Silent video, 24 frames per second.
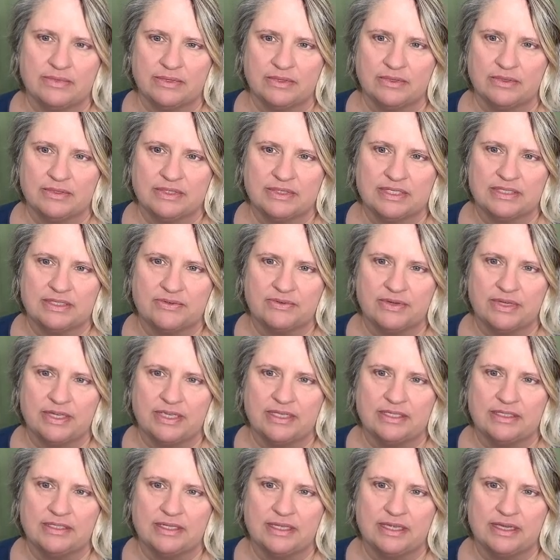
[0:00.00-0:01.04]

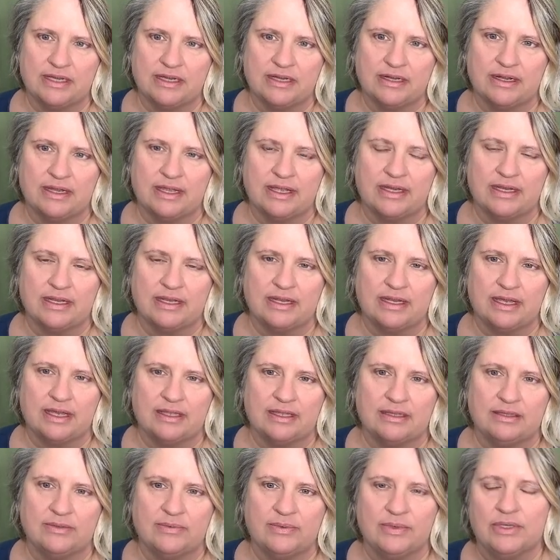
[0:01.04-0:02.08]
Screens here, and it
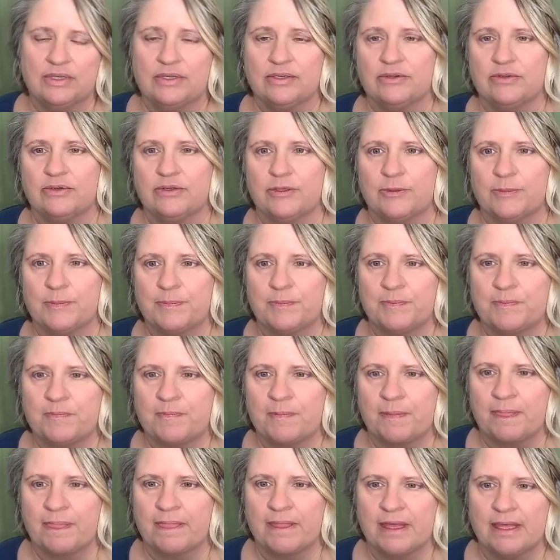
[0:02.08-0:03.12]
had the window group.
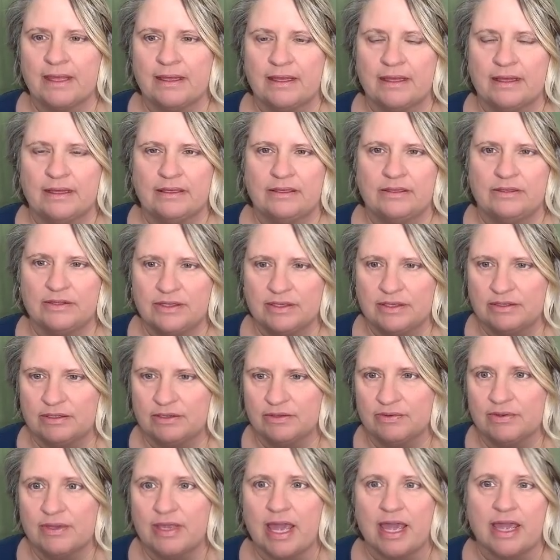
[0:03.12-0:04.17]
You can
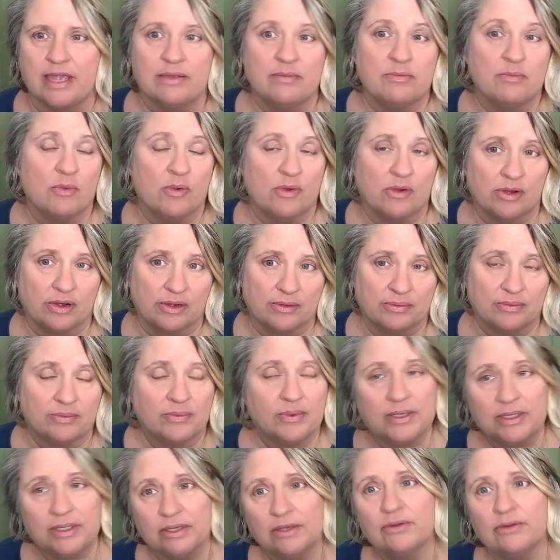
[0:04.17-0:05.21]
create more
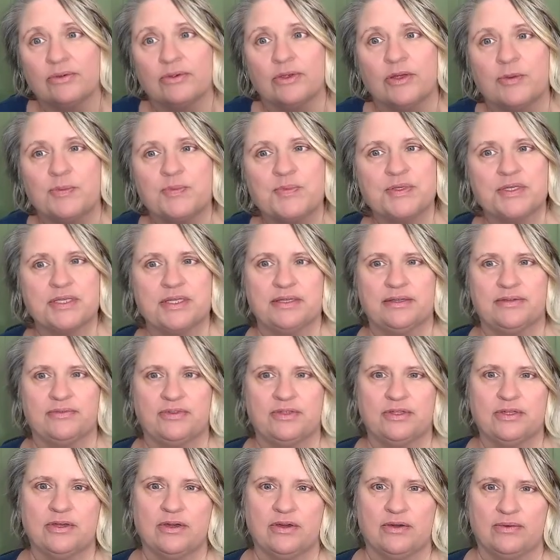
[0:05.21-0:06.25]
window groups. If
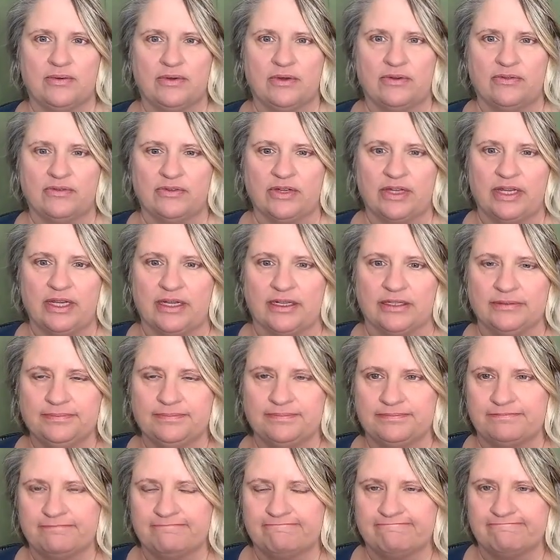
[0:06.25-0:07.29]
you go over here,
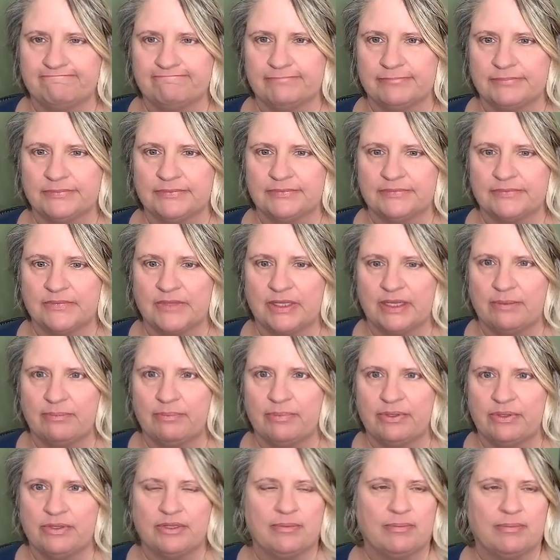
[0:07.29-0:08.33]
you can
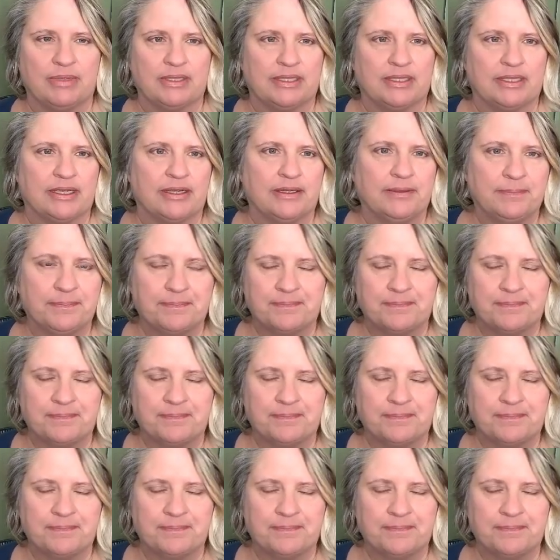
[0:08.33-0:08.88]
put them in there.